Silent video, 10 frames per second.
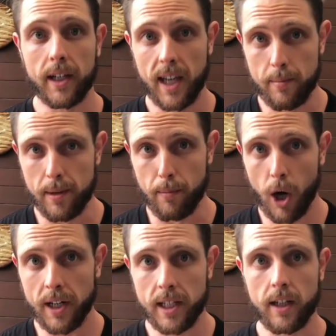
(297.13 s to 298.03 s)
keep in
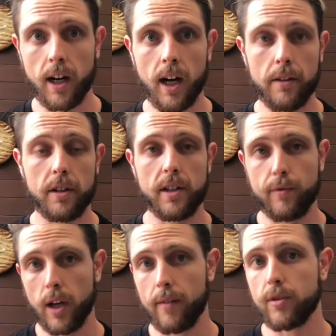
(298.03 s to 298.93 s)
mind here are that if
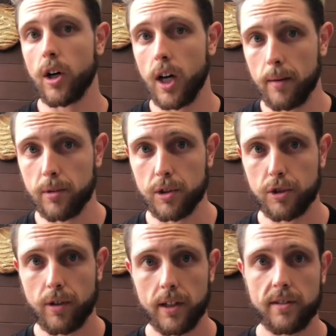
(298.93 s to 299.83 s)
you have time
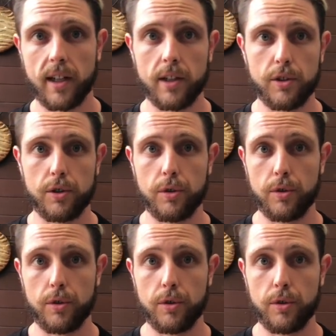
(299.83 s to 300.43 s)
constraints, that is,